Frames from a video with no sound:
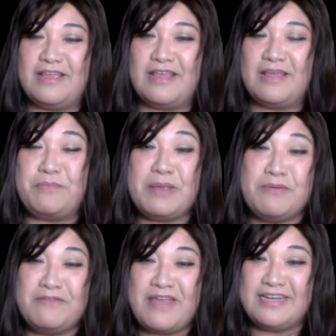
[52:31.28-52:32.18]
and
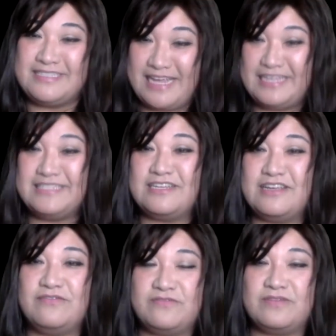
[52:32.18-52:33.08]
people have had a taste
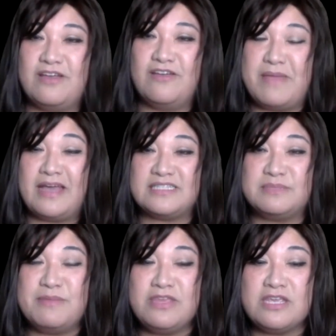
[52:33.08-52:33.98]
of Matt
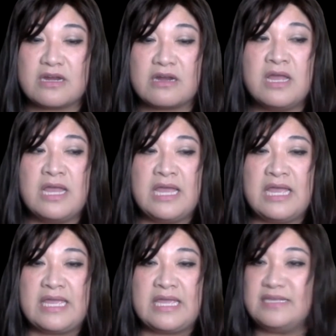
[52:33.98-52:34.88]
Smith here.
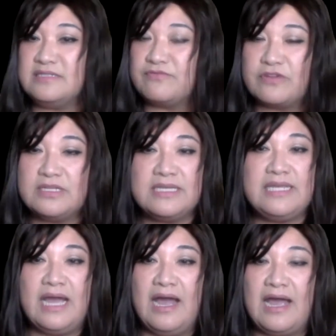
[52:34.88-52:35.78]
He's a friendly
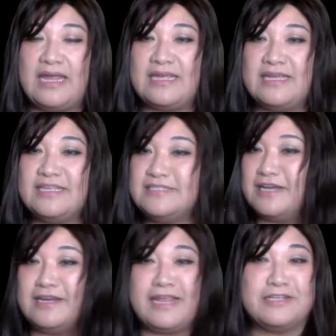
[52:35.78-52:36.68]
guy. He's
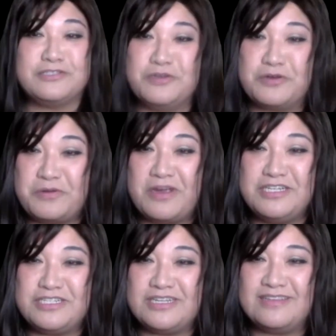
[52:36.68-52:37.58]
going to answer your
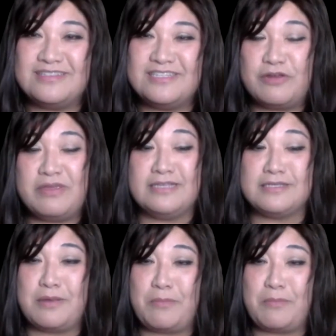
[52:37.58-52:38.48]
questions. He gets
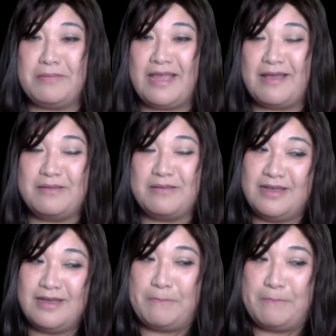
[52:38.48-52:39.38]
probably
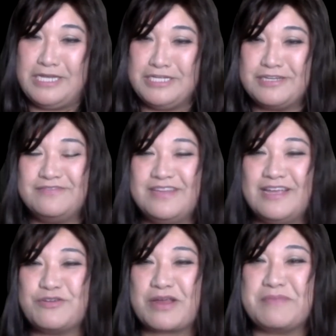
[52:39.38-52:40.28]
a bunch of
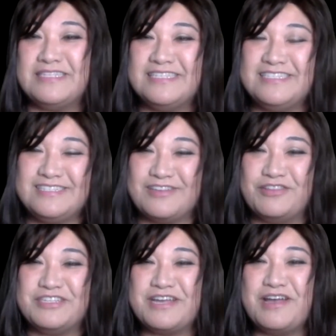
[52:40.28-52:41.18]
direct messages all
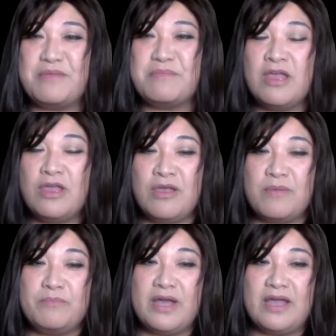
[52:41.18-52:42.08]
the time,
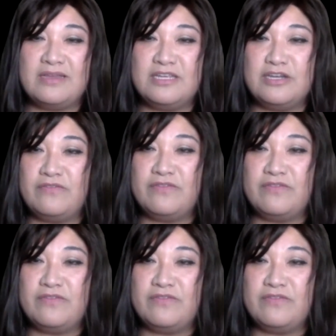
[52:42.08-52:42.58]
but if he